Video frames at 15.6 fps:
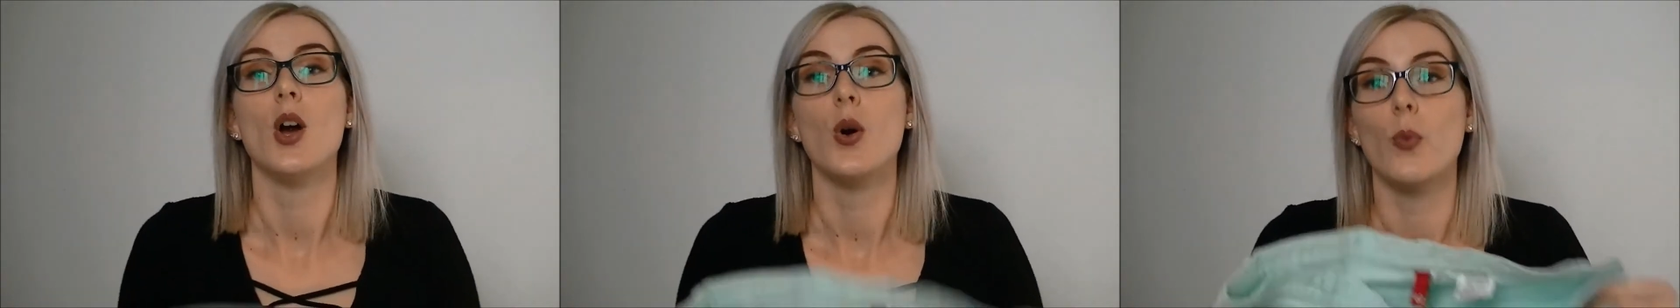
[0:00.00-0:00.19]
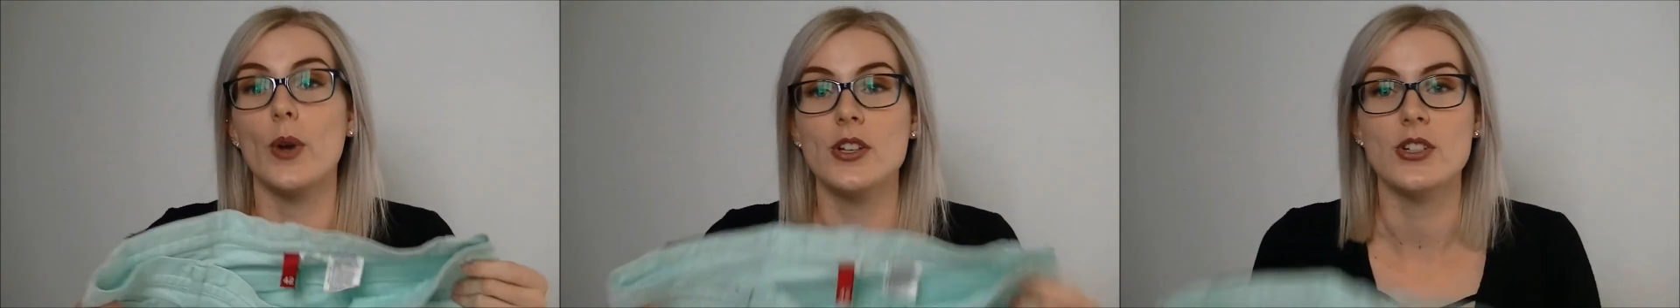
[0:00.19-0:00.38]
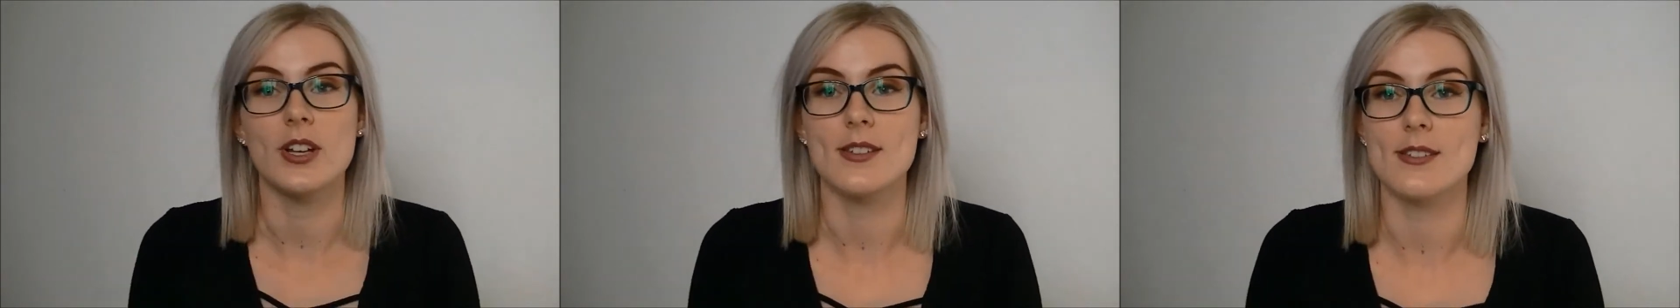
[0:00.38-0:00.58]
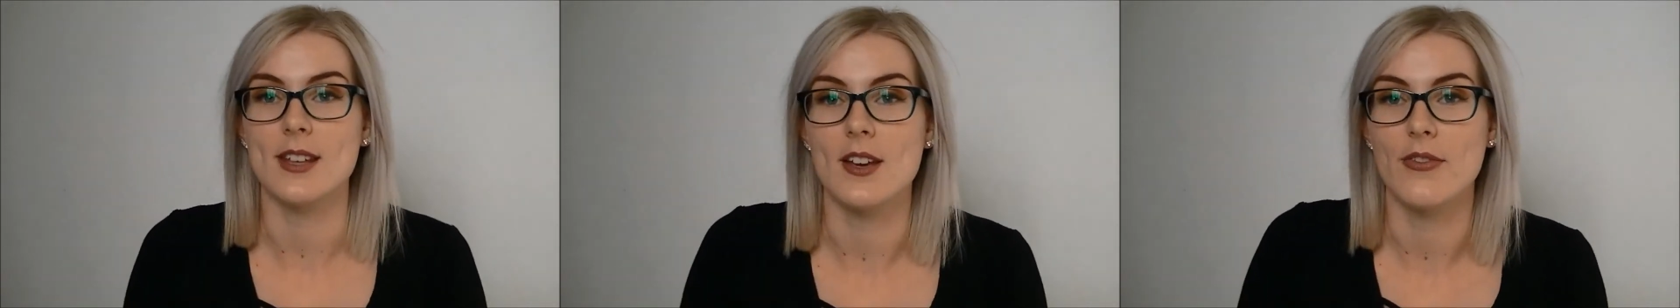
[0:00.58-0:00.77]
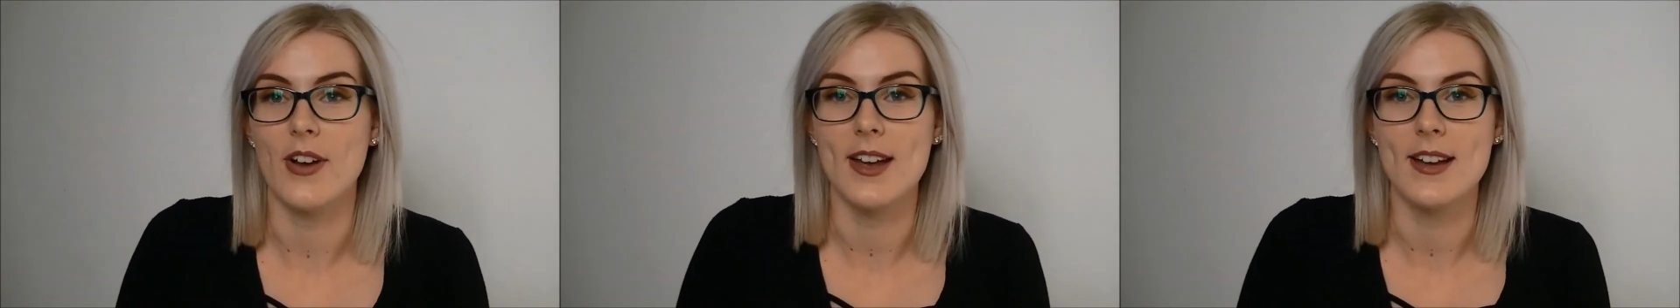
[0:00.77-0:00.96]
we shall
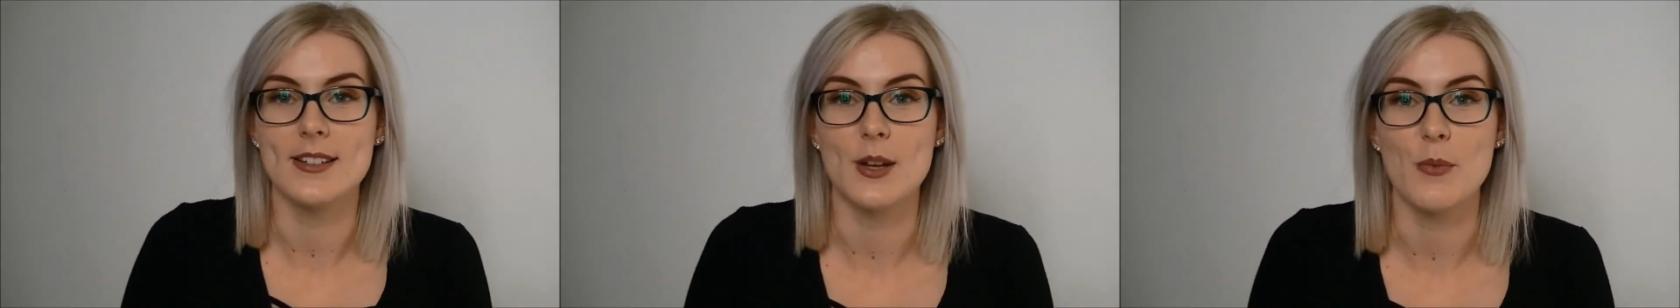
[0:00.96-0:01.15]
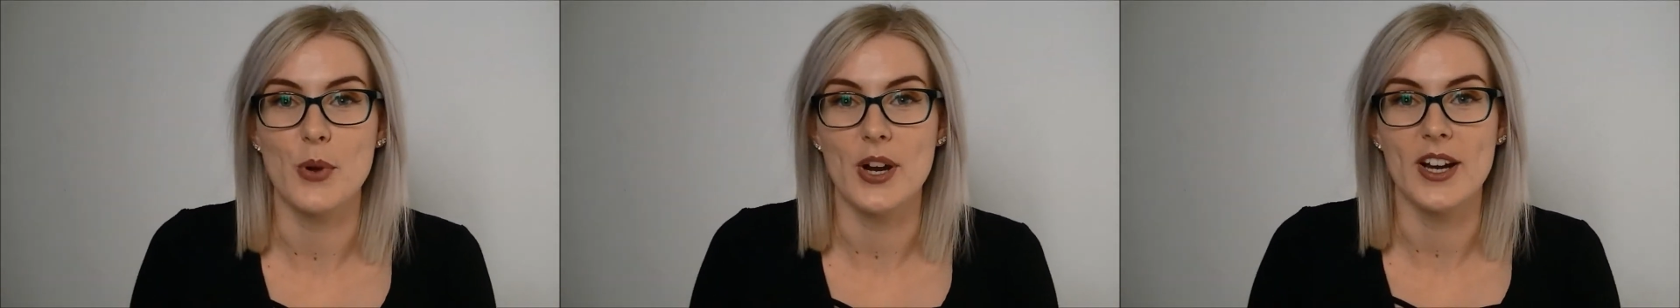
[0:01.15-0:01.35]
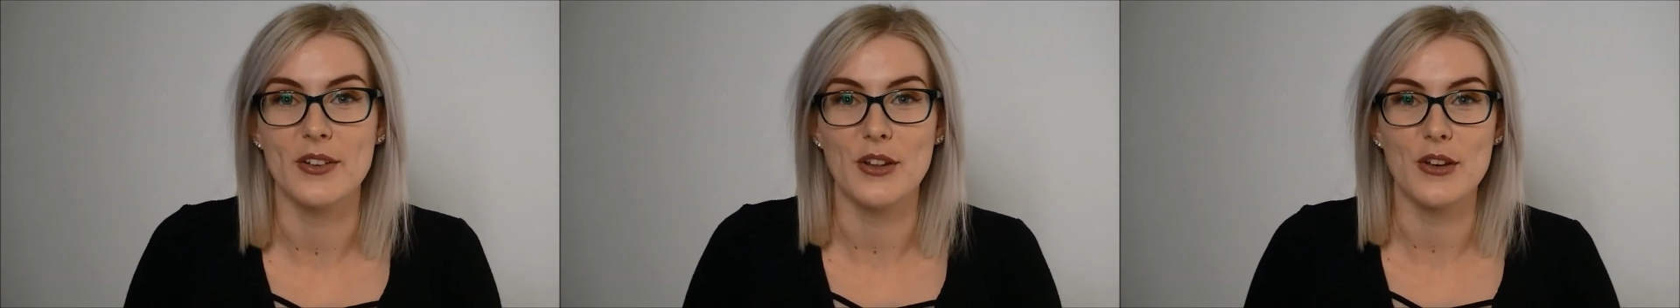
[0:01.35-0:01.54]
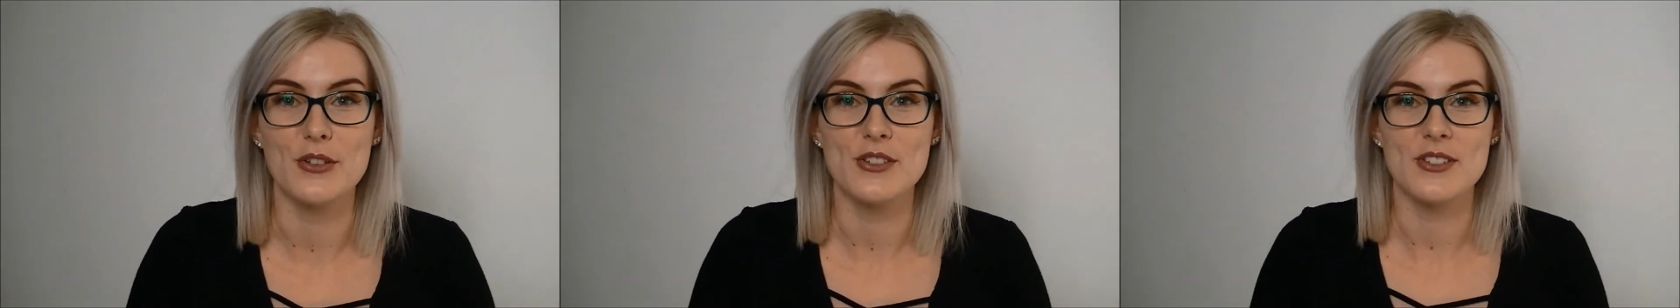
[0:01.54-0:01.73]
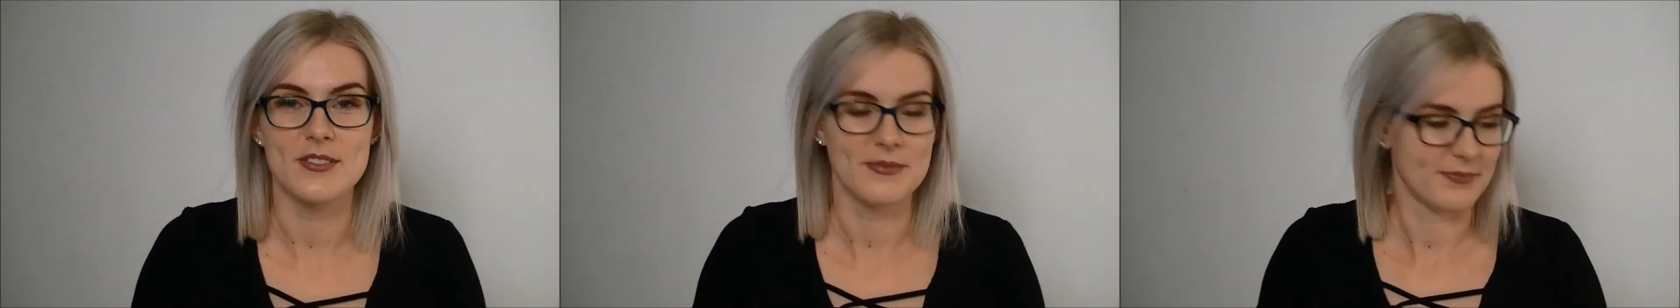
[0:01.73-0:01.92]
see if I end up wearing
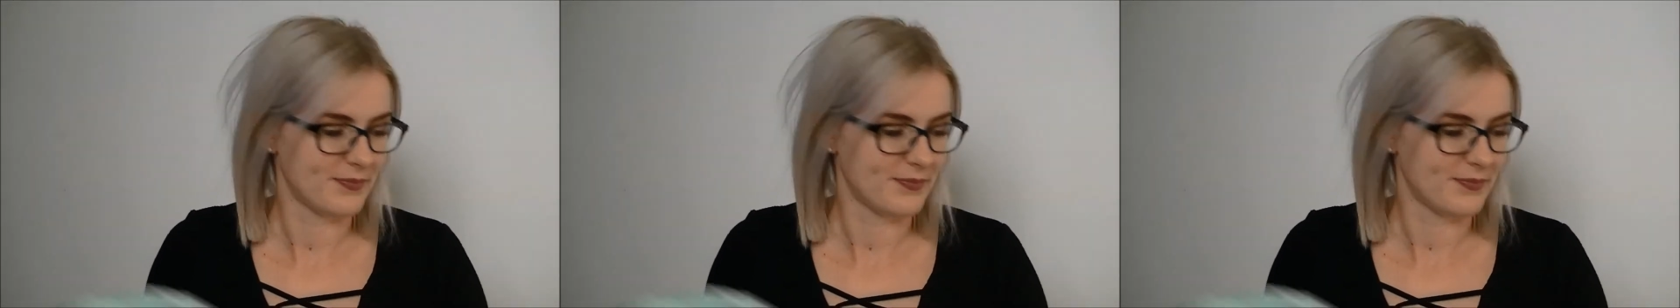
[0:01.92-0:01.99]
those.